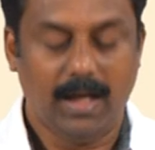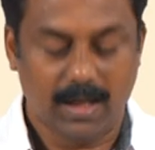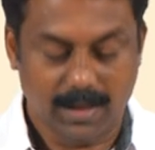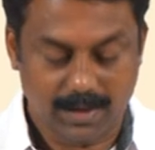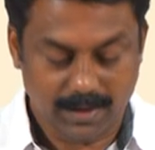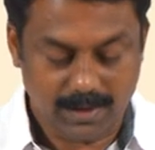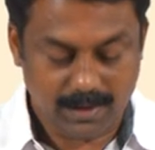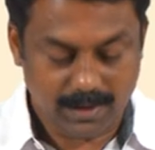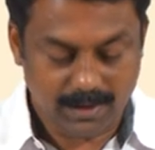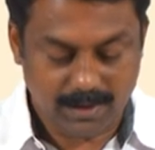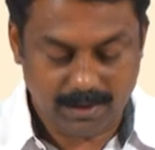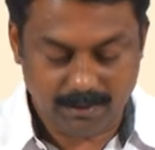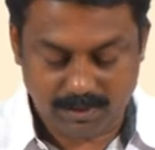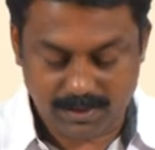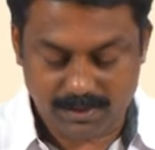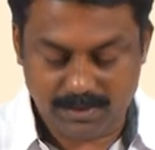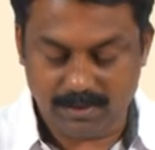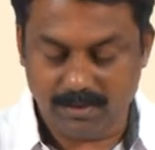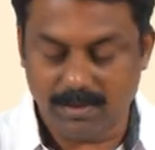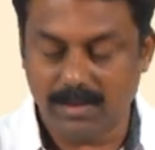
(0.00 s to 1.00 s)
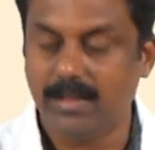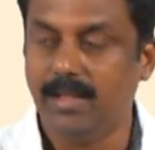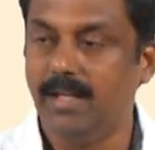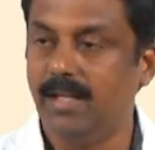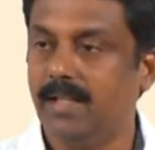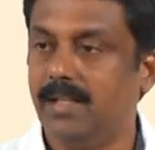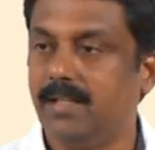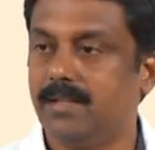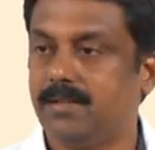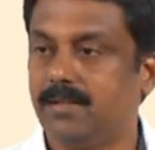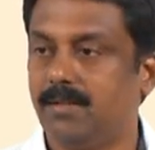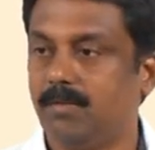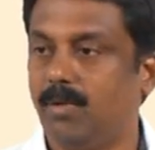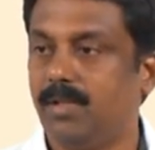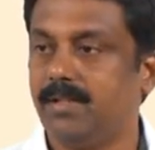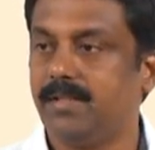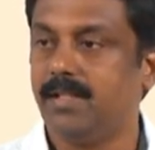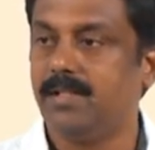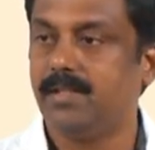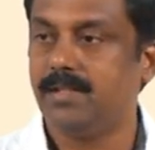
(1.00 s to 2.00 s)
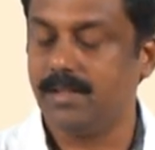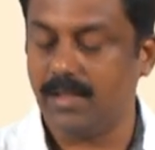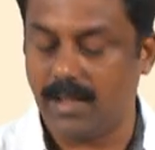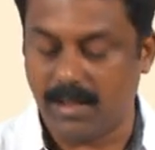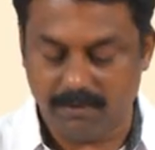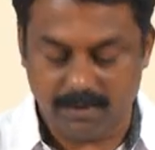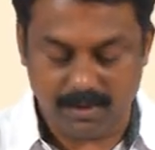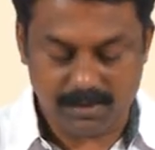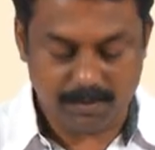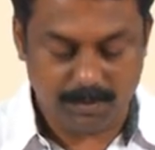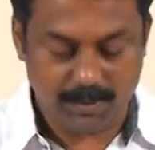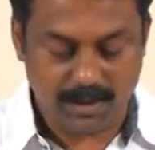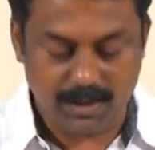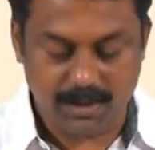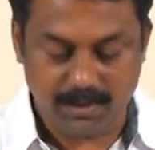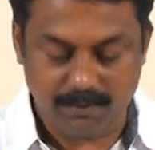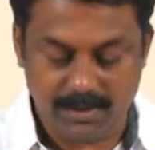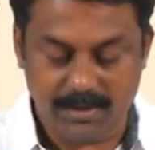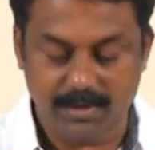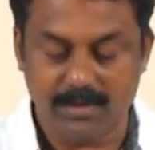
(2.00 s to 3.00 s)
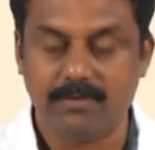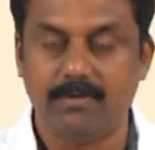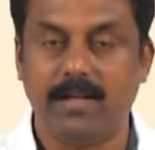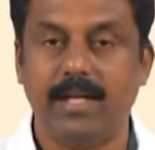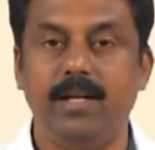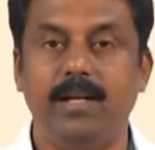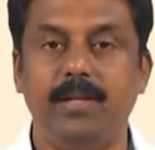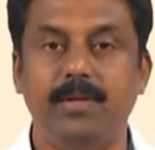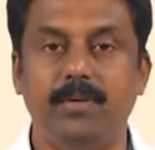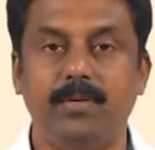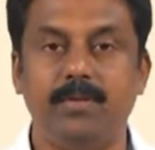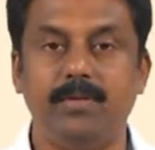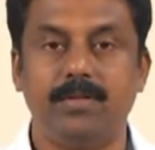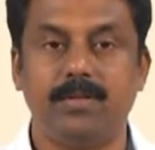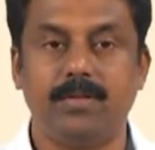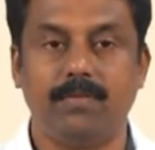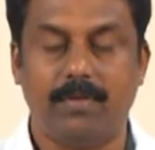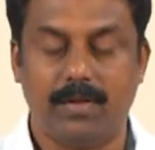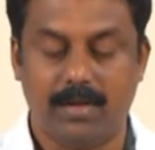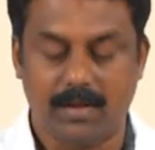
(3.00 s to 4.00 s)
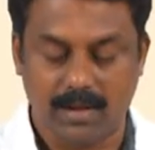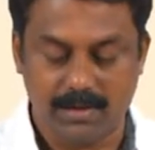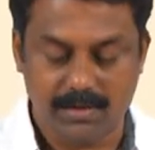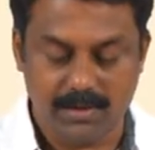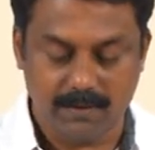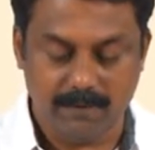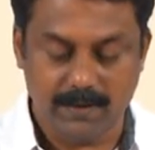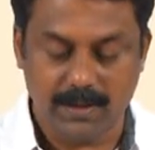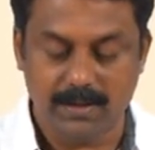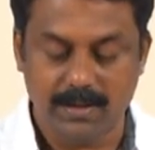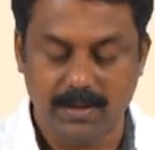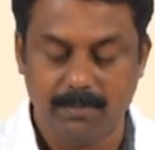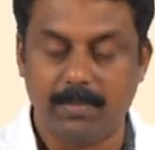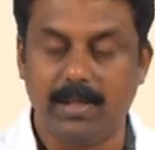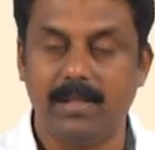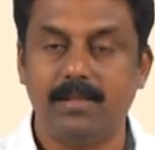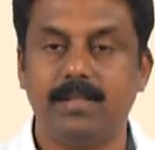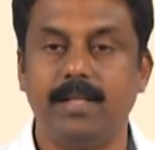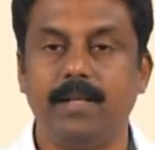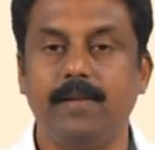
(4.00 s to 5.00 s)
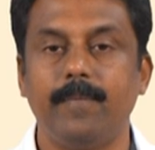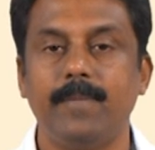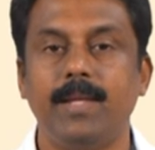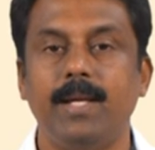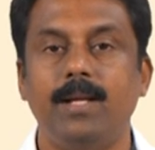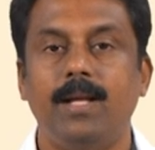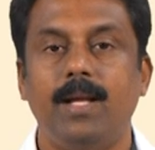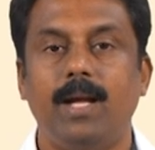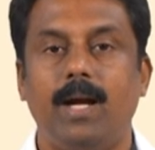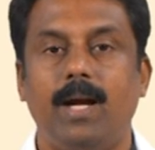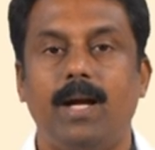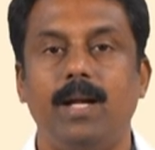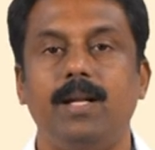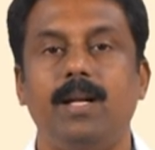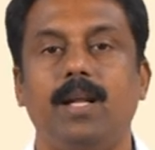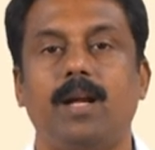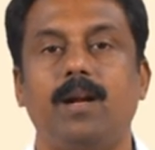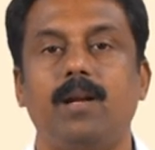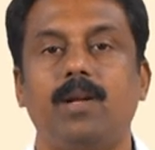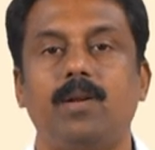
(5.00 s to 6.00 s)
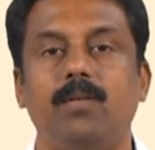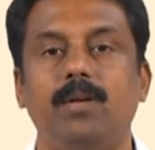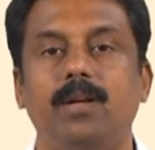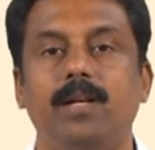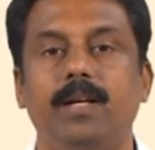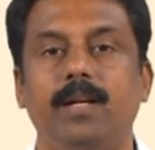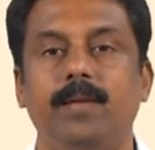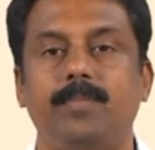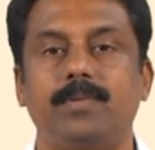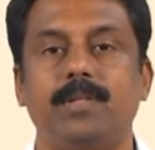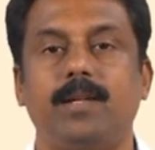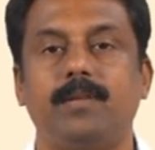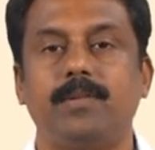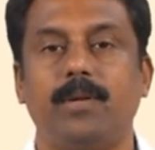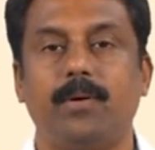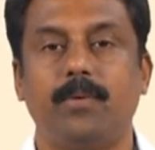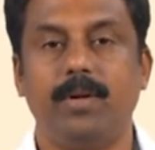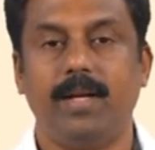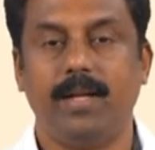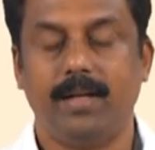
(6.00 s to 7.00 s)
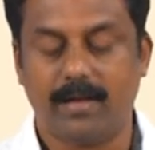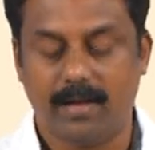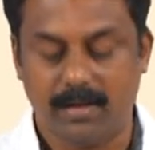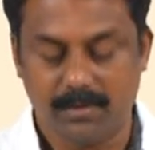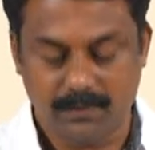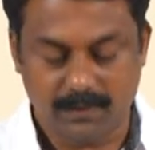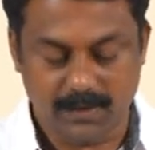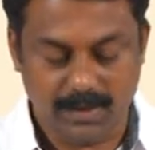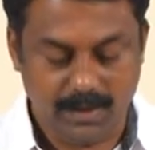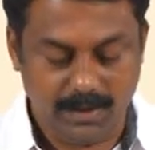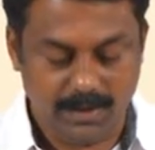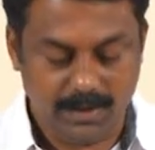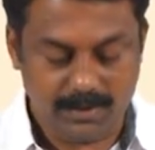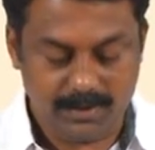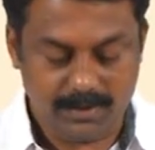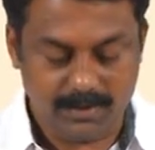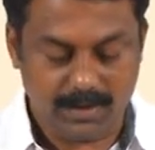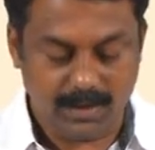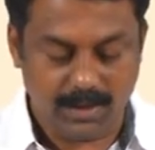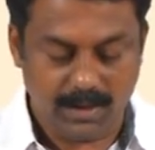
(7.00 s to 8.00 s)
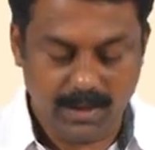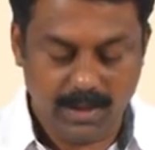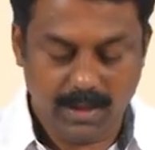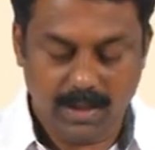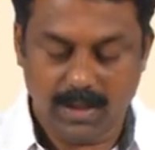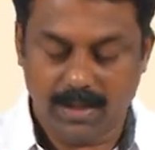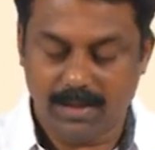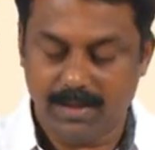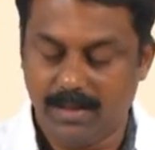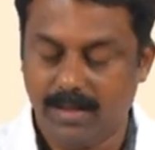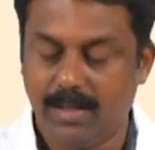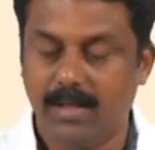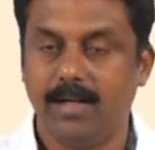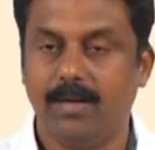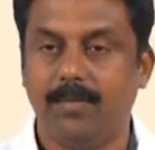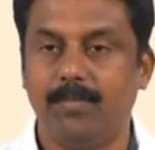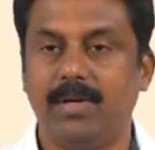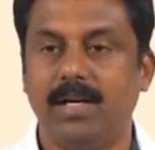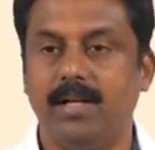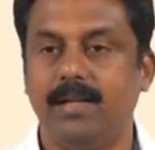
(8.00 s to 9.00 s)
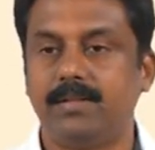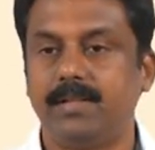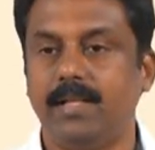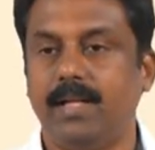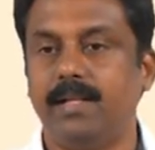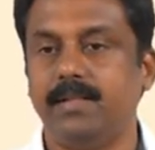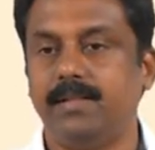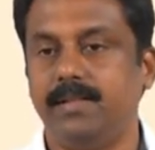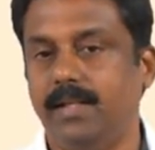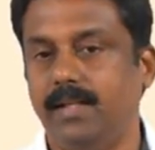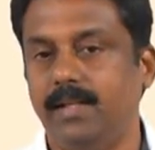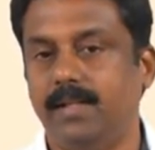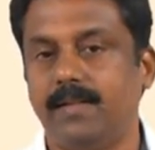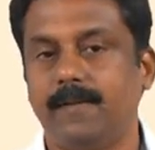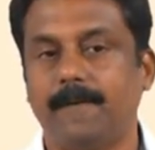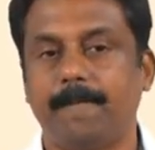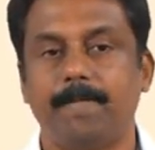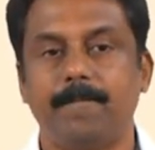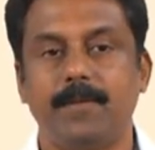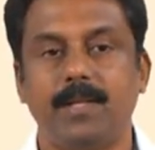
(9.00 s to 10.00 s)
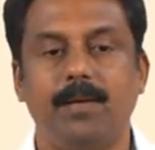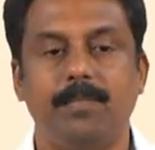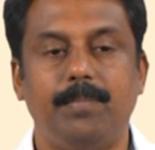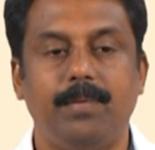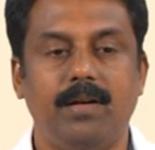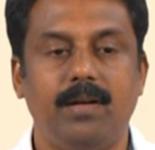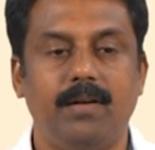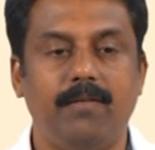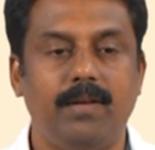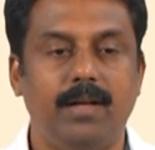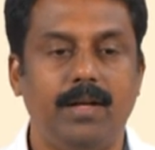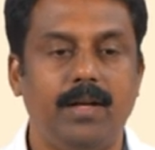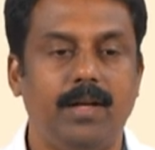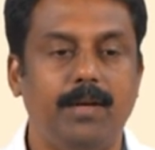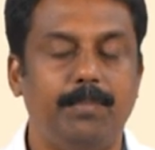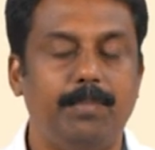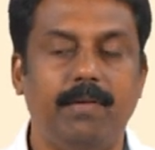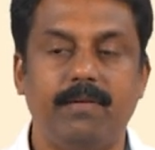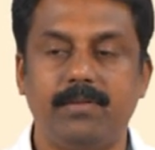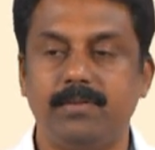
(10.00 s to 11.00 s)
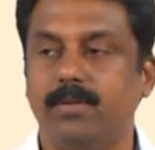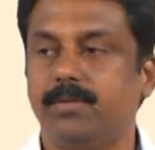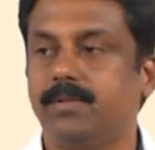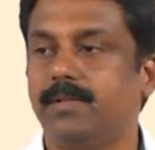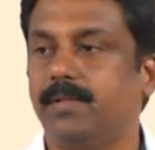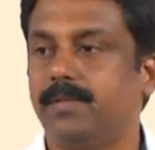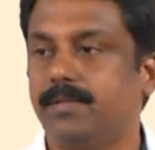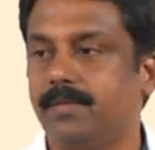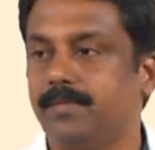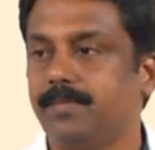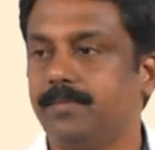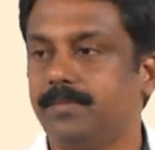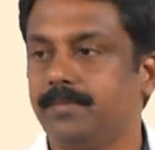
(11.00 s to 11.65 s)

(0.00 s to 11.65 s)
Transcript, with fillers: and uh, the, this one such advancement which is widely used for achieving the pulsing and controlled dip short circuiting transfer is uh, uh, uh synergy uh, power sources